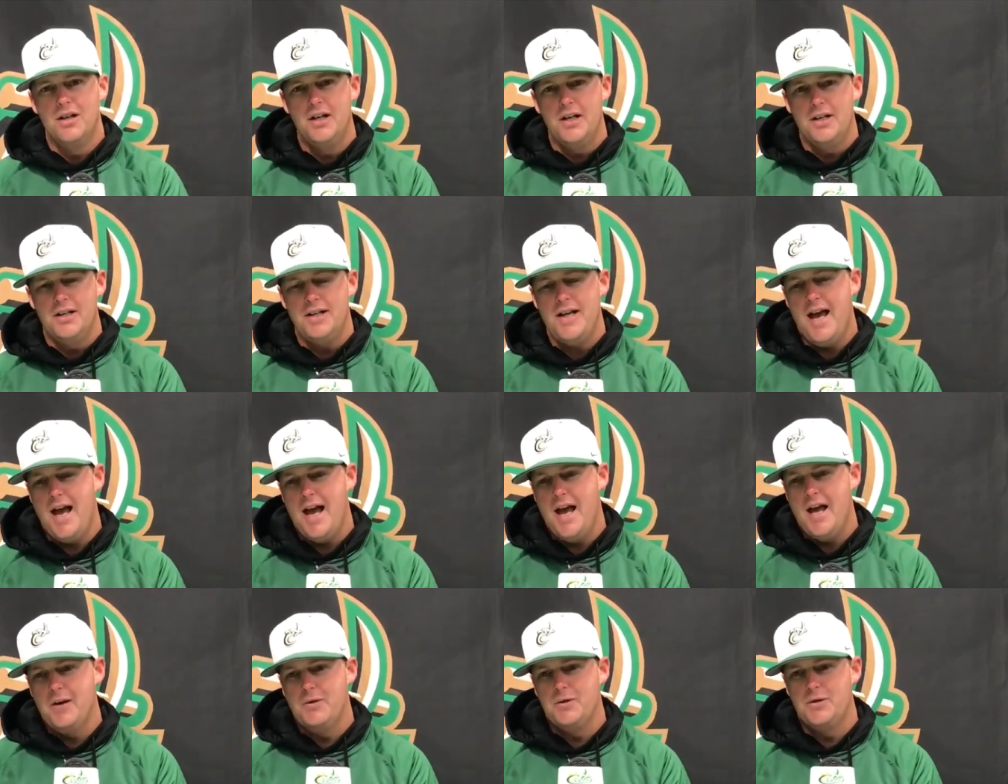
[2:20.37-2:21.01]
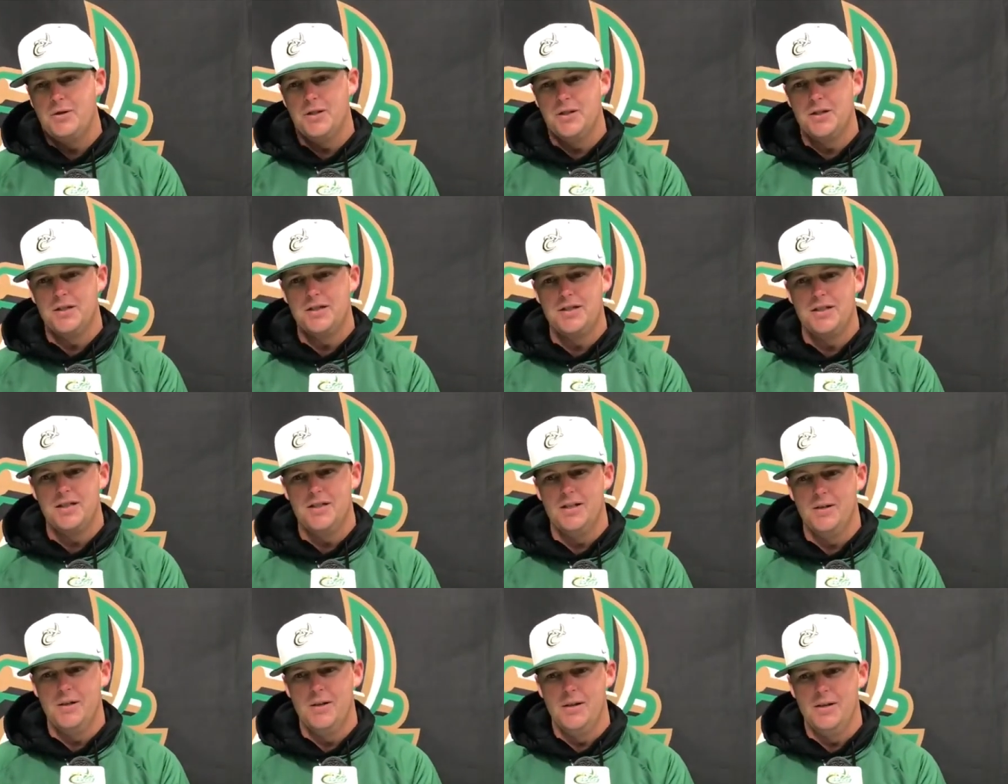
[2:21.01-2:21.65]
Yeah, it was just
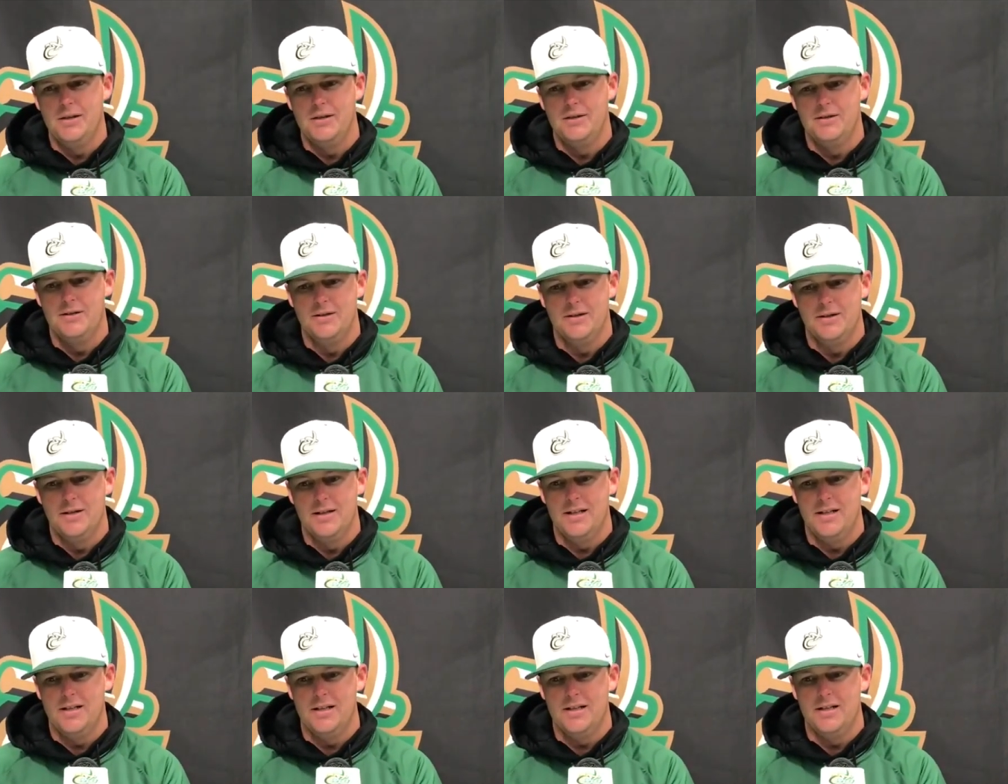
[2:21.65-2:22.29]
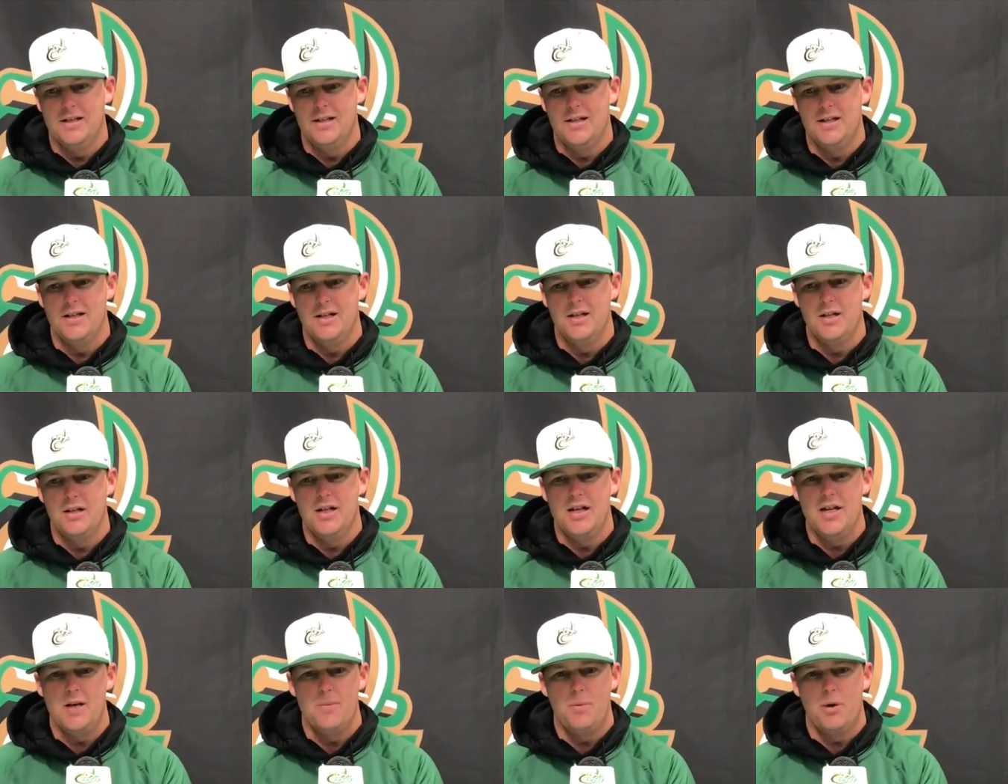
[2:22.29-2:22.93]

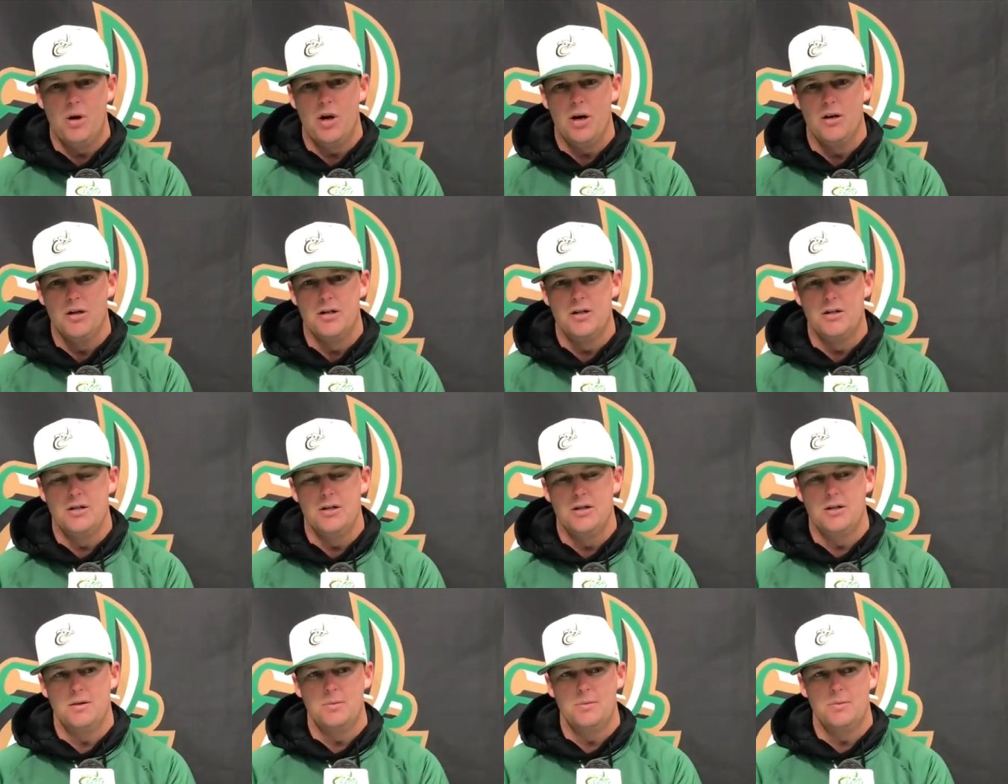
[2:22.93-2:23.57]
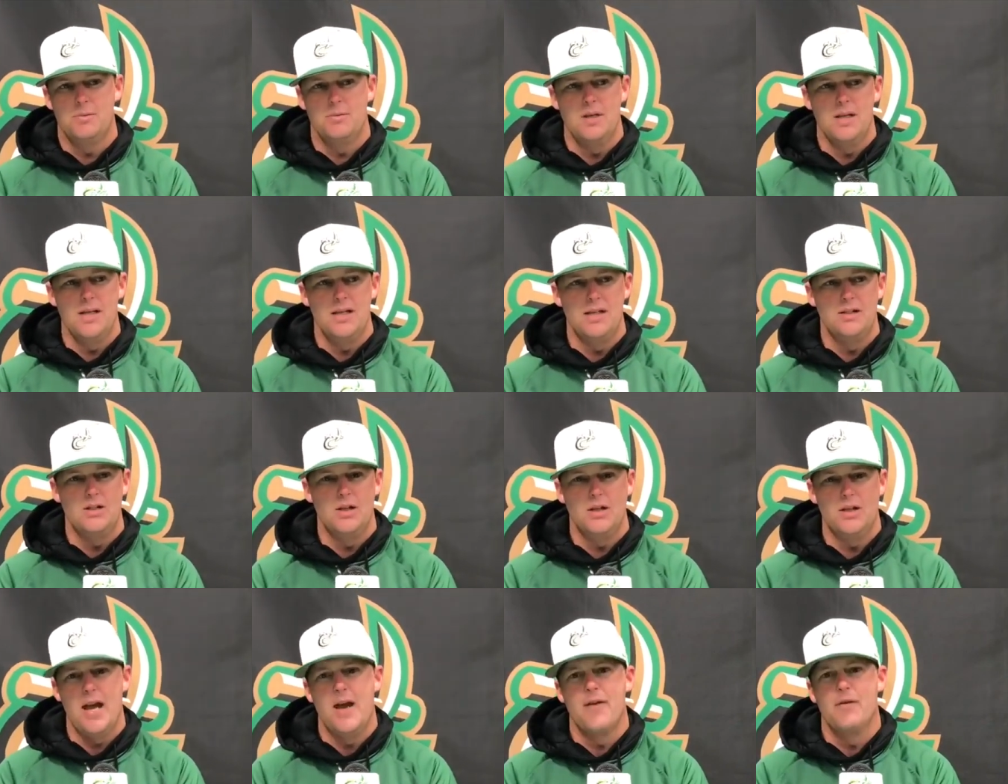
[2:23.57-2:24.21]
the neat part is just it
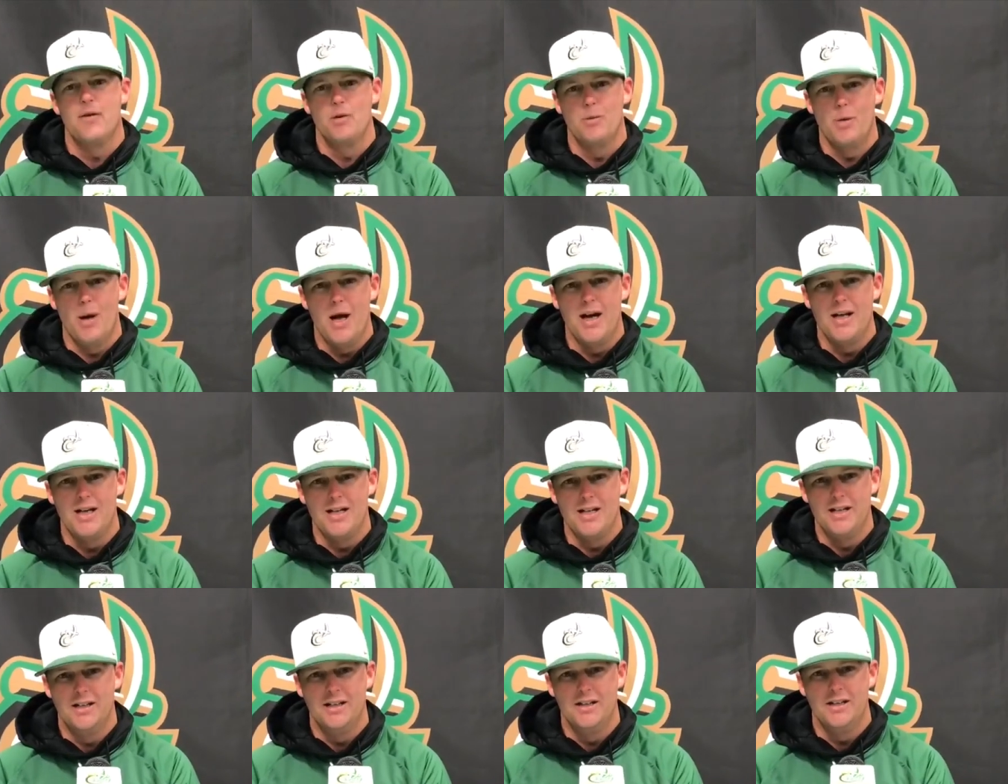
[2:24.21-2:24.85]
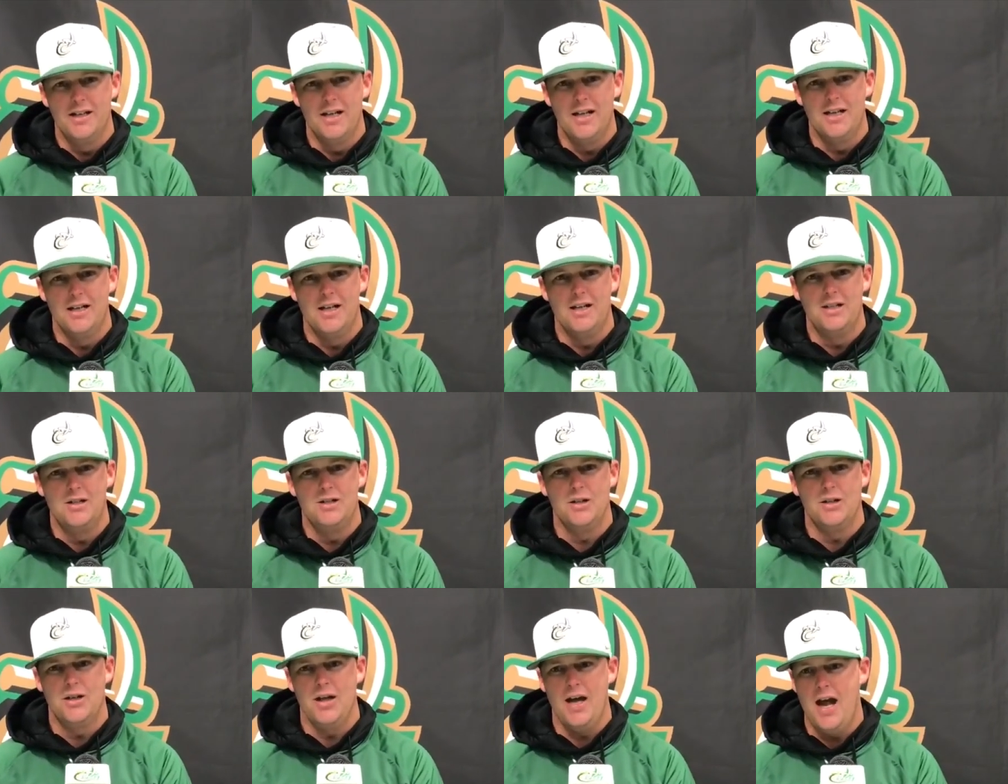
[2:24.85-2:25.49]
took everybody. It
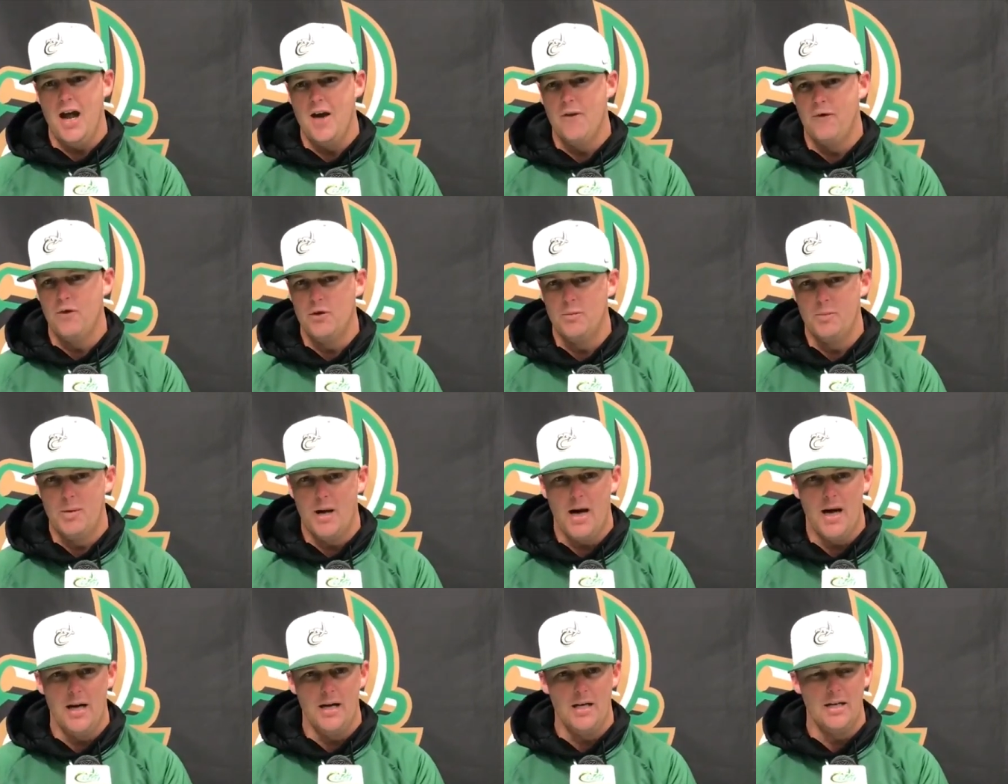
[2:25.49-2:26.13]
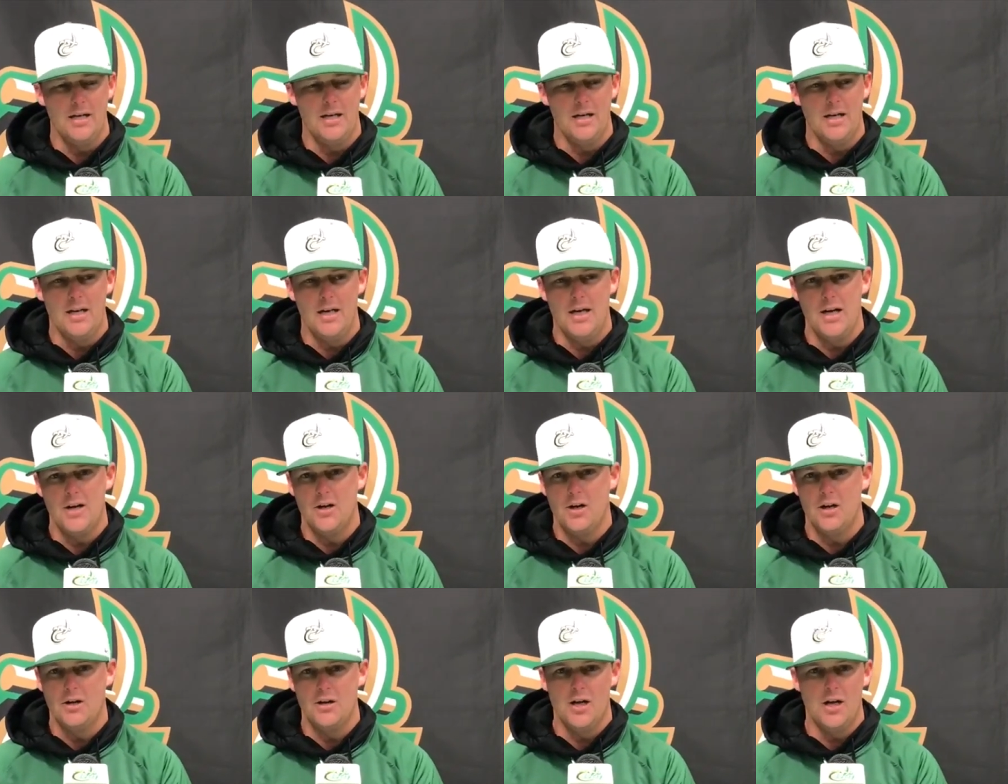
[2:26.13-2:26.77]
took everybody
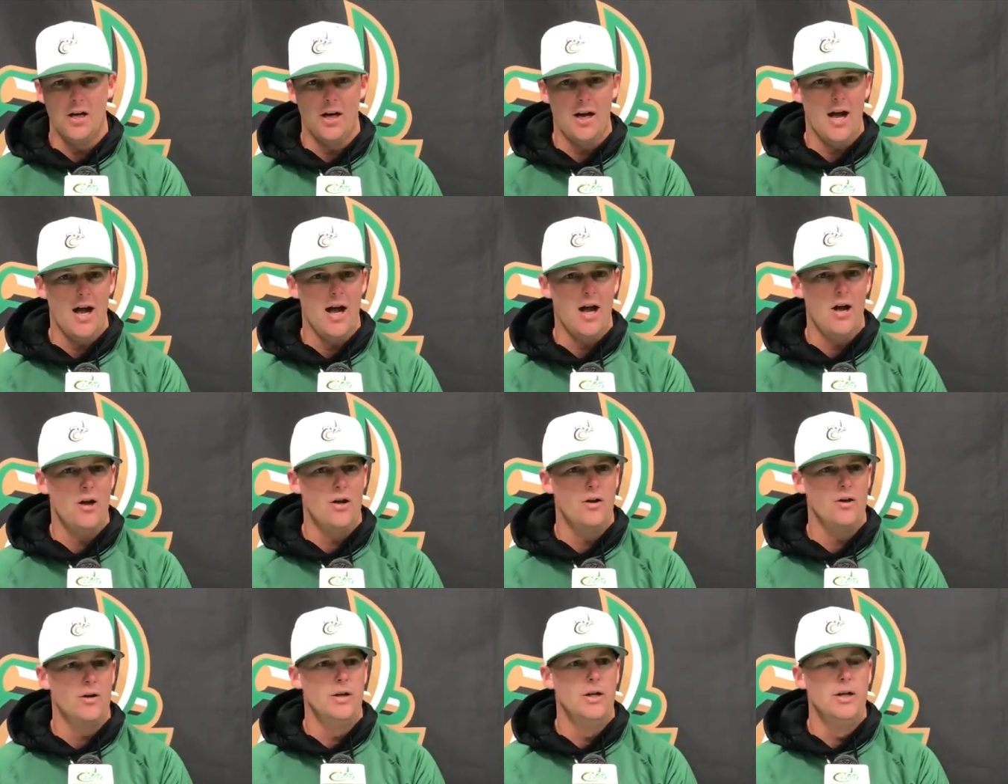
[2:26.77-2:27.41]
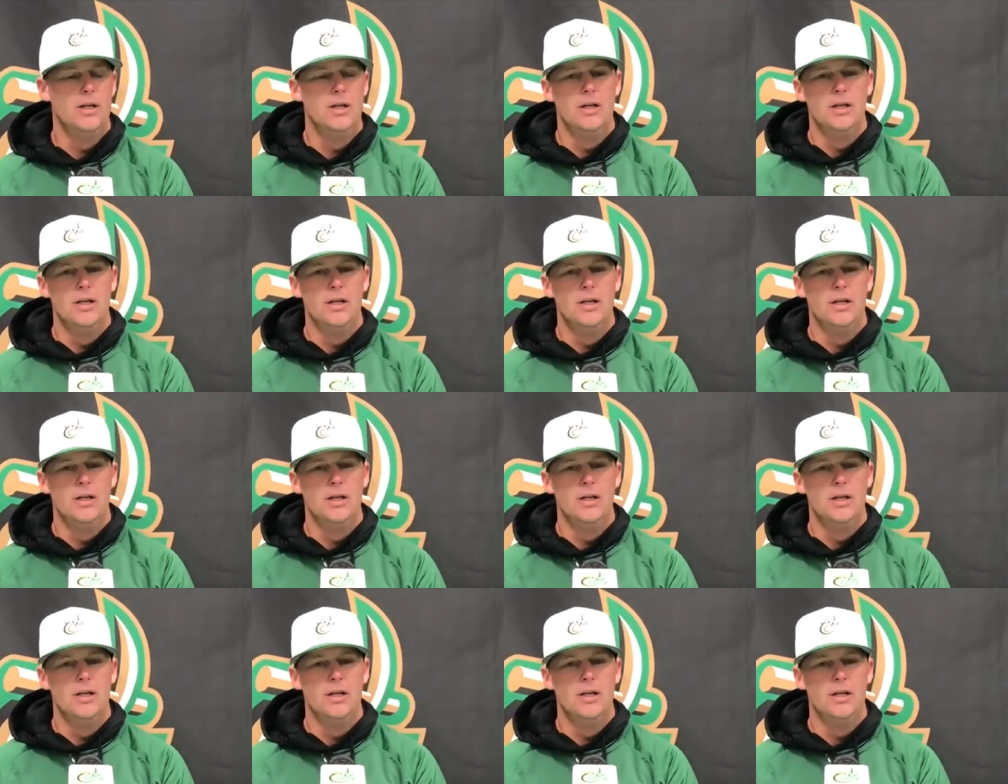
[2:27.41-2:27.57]
in our dugout,